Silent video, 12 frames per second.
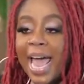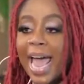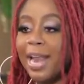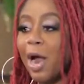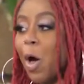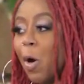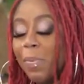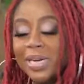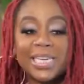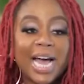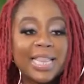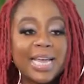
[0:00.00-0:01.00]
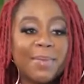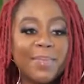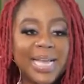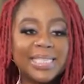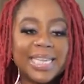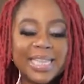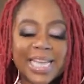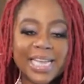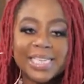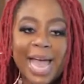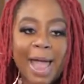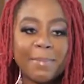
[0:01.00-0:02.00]
and a whole bunch of other amazing
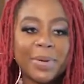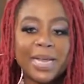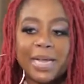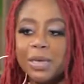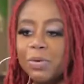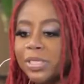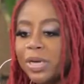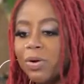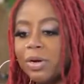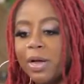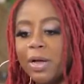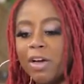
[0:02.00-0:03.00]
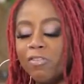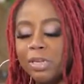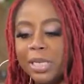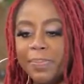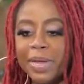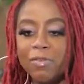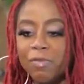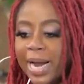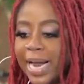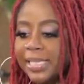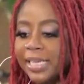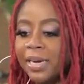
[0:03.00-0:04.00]
things happening, closing on a really big
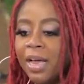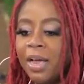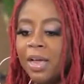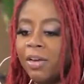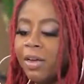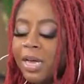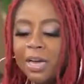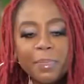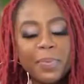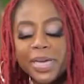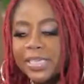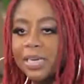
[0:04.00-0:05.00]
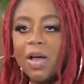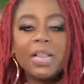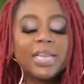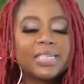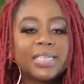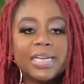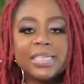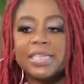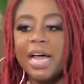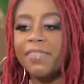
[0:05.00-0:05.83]
raise and cookbooks and all of this good stuff.